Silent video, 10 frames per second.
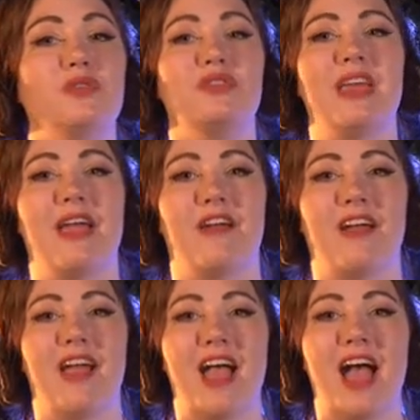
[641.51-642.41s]
through the
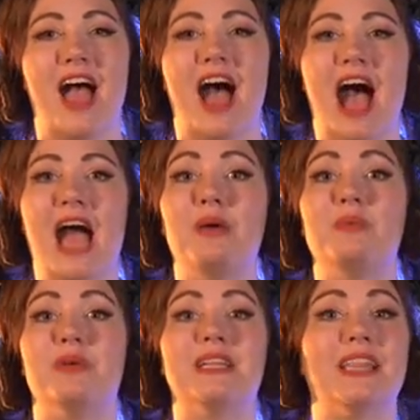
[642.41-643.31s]
air, I
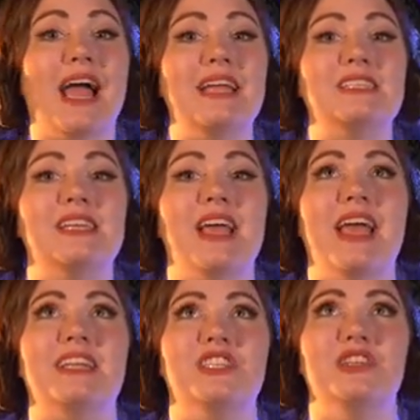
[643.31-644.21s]
would bring light
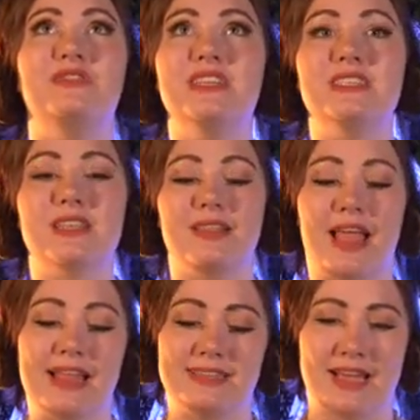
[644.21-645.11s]
and shifting
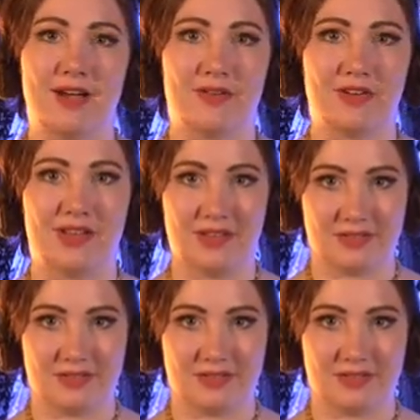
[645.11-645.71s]
sunlight down